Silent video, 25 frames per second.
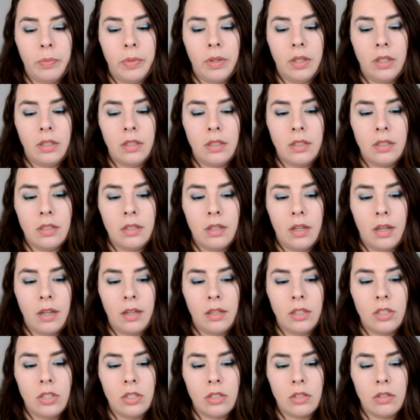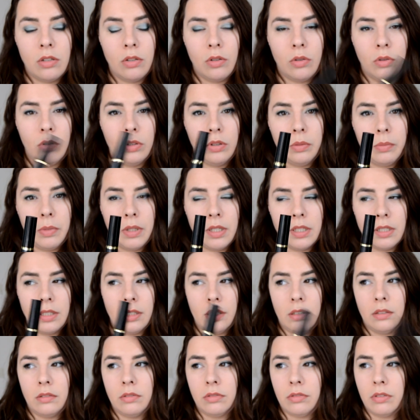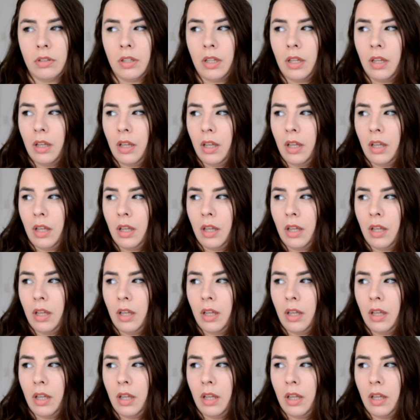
but I just caught myself